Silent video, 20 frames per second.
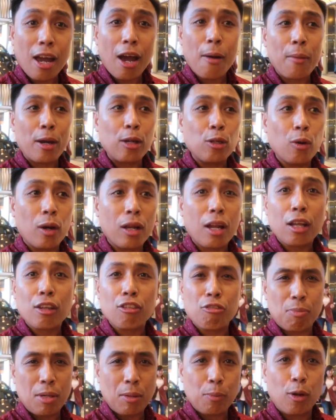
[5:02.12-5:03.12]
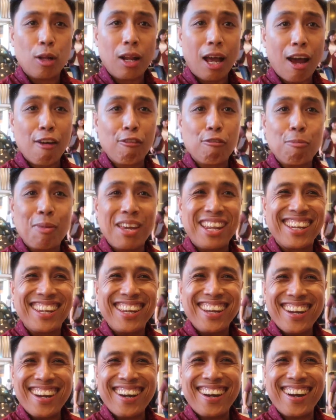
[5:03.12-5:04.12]
I am. I know a lot of people have been
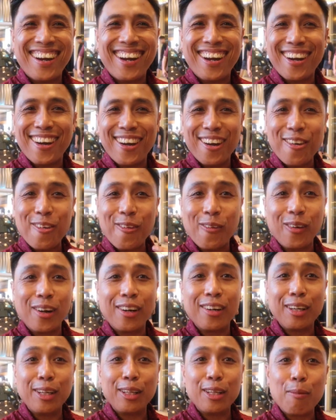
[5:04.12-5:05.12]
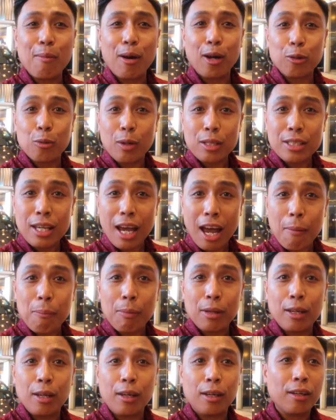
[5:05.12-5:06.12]
worried about what's
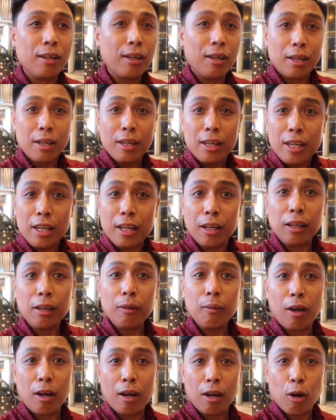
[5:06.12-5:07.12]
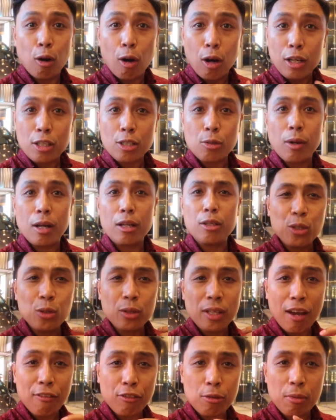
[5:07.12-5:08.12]
happening here. All is well. You
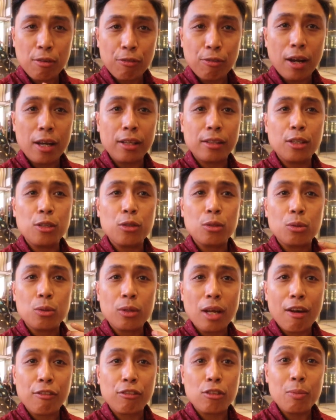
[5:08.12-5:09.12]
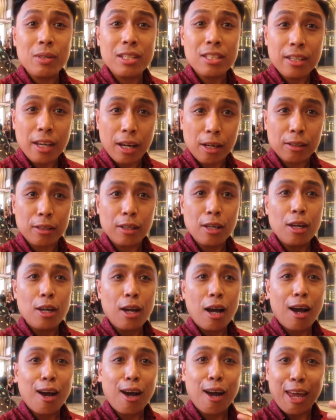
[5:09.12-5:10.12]
don't have to be frightened. You don't have to be scared.
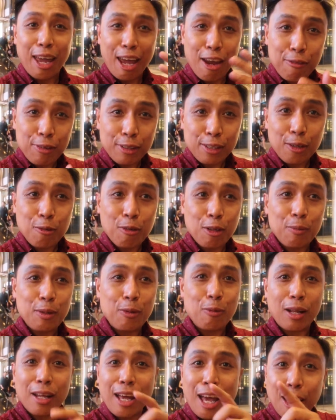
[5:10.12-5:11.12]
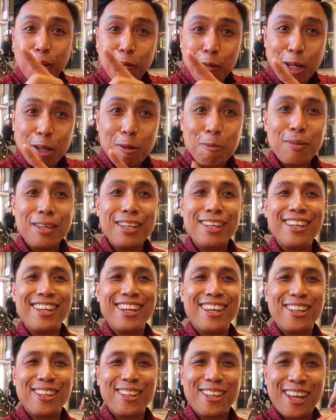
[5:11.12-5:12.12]
Everything will be well. I will be
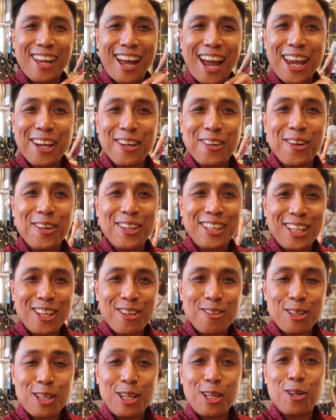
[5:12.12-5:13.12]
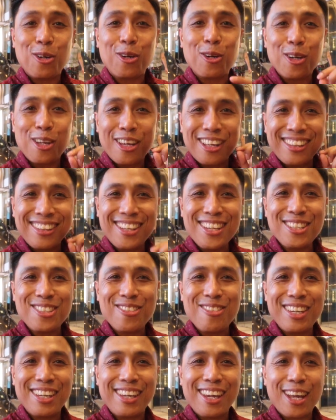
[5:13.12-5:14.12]
in Icon Iloilo
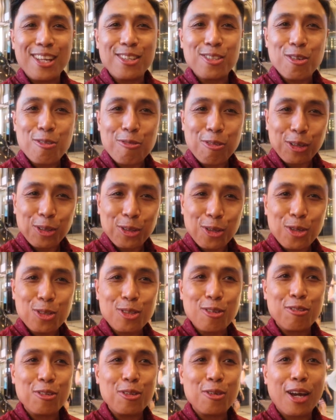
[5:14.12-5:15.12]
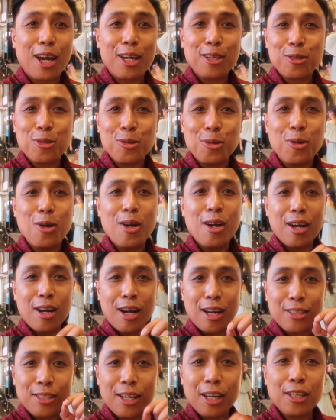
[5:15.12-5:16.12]
this weekend. So for those of you guys who
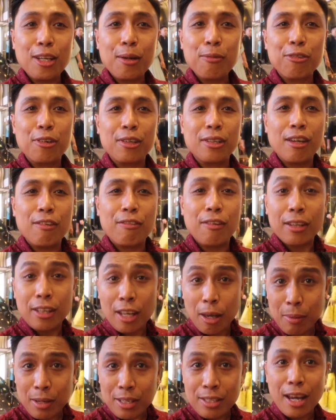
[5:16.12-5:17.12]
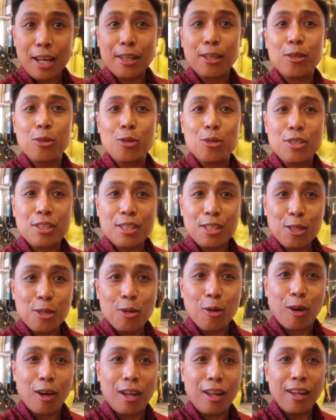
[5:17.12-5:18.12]
signed up for the event, I'm excited to see
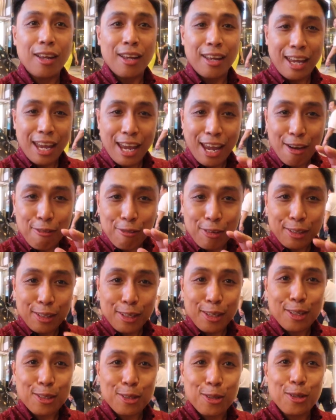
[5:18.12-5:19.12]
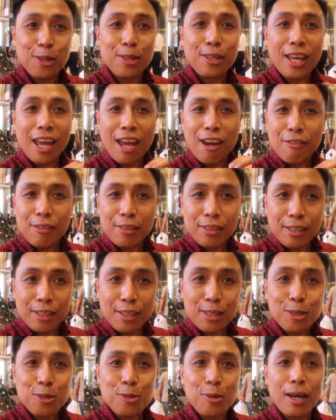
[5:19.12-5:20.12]
you all. Everything is good.
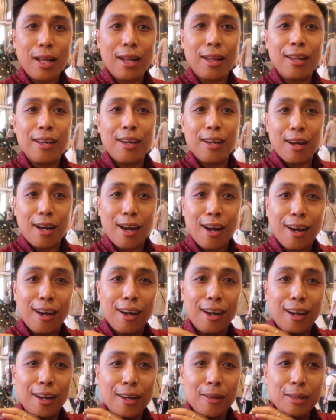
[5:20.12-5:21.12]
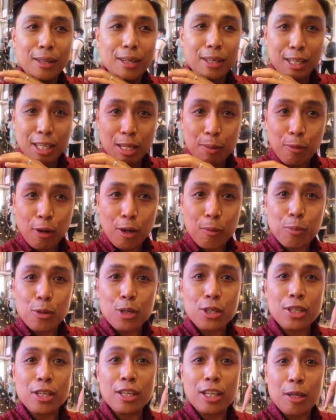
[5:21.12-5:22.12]
Everything is well. Keep on
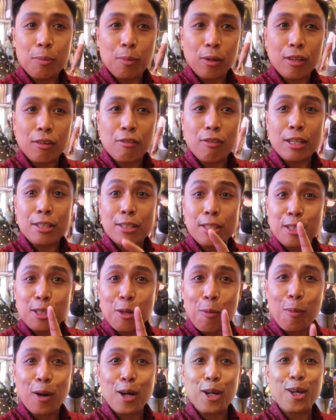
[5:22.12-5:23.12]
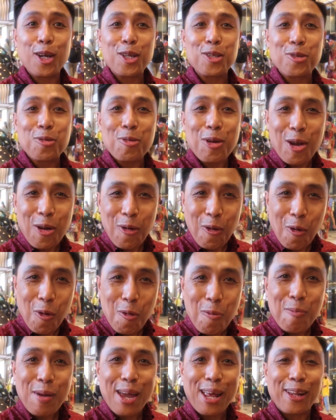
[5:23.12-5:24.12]
pushing. Keep on investing. The markets will
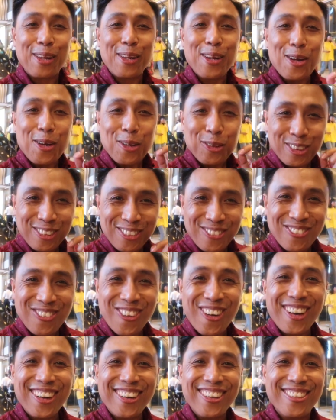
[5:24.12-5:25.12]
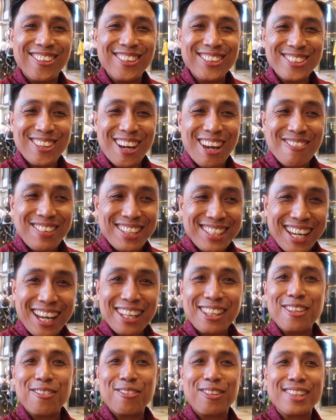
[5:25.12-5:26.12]
open tomorrow. So I'm
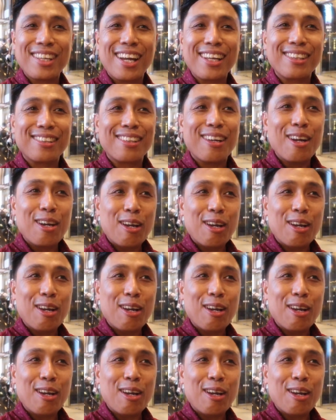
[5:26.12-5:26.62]
excited for that.